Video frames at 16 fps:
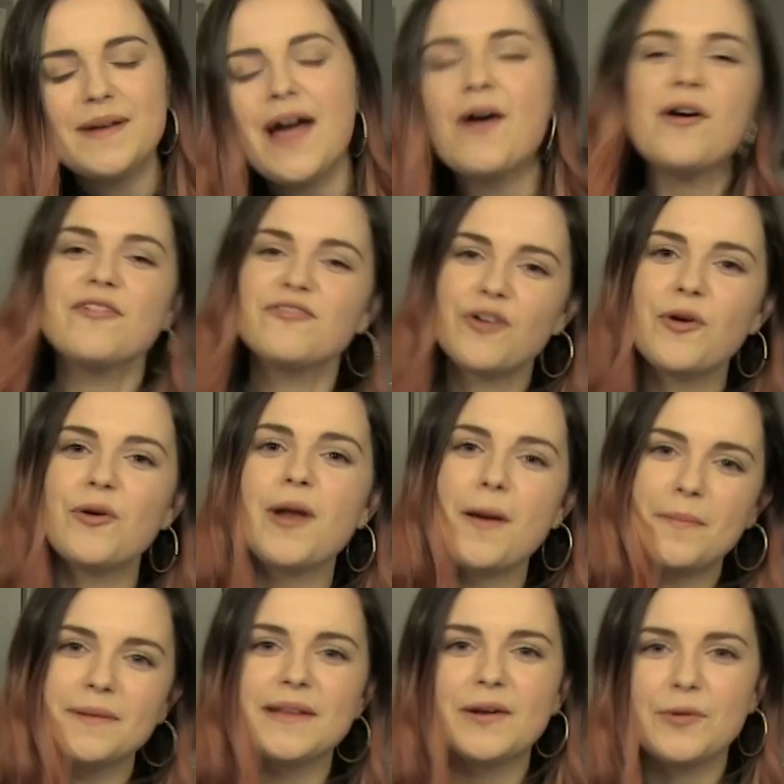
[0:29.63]
Now I've grown
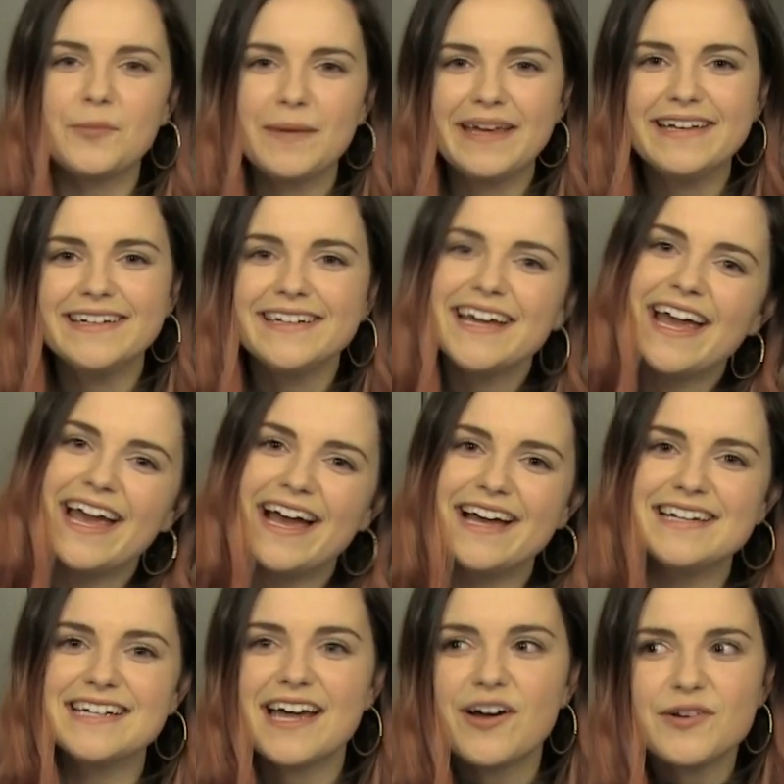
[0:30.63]
up a little bit,
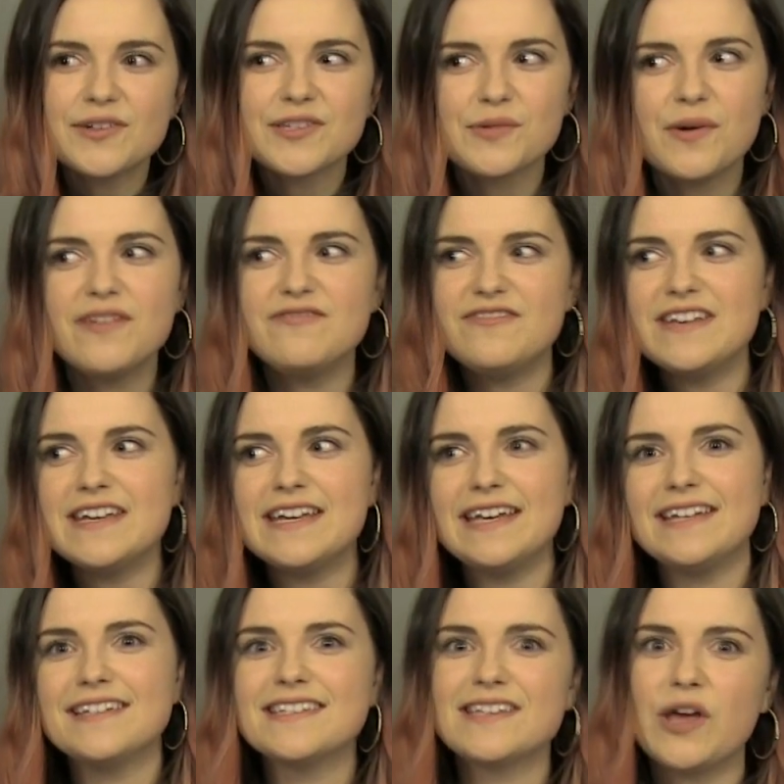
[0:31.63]
and I also went
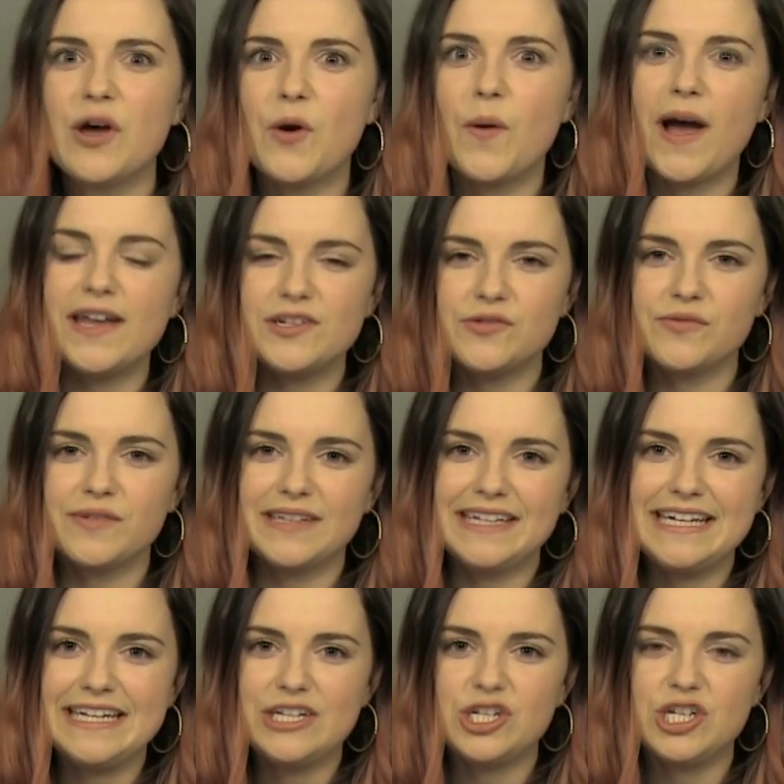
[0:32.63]
vegan, so I don't
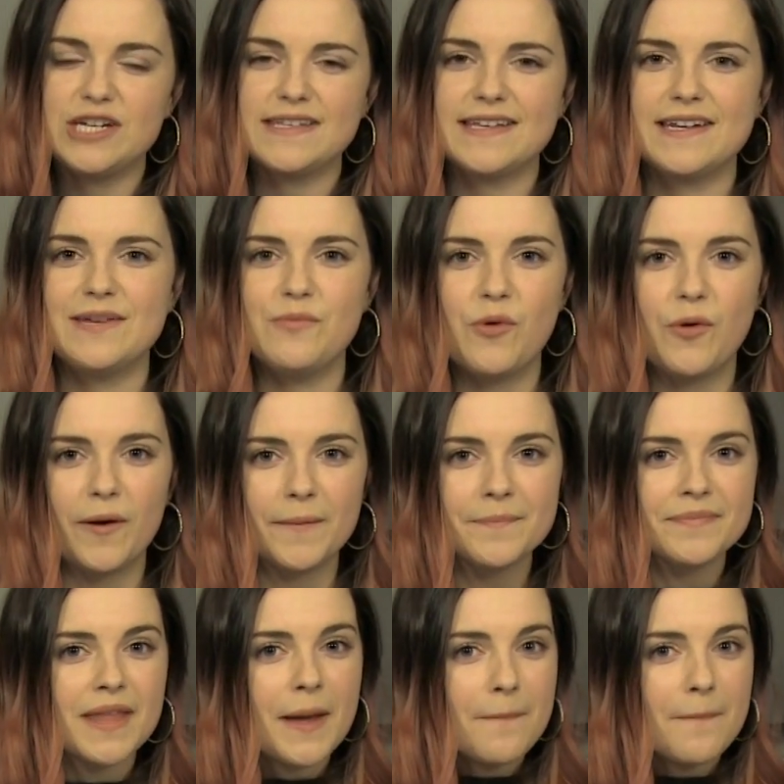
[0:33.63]
really eat cheese anymore.